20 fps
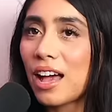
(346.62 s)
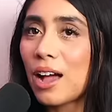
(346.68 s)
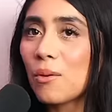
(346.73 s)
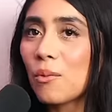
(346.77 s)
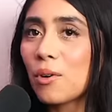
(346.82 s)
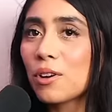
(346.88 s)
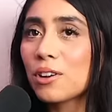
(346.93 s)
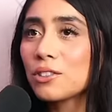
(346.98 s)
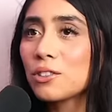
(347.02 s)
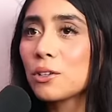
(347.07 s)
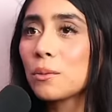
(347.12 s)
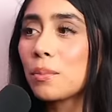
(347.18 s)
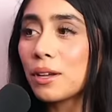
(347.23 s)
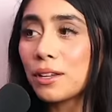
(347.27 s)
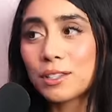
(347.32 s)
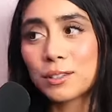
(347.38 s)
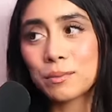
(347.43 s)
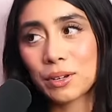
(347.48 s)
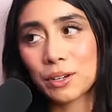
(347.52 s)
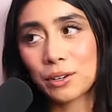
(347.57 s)
I wanted to
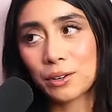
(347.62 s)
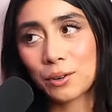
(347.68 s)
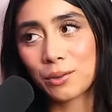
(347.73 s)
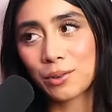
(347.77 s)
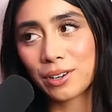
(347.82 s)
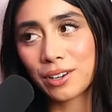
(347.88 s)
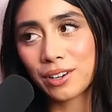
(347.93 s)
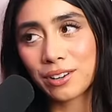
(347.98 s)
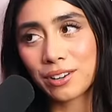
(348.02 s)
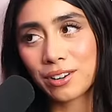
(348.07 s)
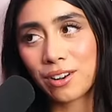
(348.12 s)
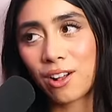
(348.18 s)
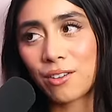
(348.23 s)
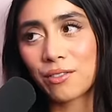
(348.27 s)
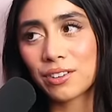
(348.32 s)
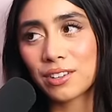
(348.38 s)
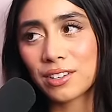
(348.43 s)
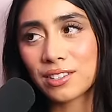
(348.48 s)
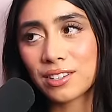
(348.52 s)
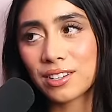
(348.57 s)
pace my career. Mm-hmm.
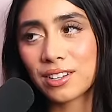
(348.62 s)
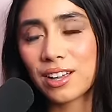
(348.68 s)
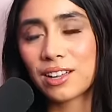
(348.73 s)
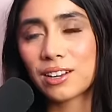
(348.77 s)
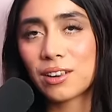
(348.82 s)
Obviously, mm -hmm.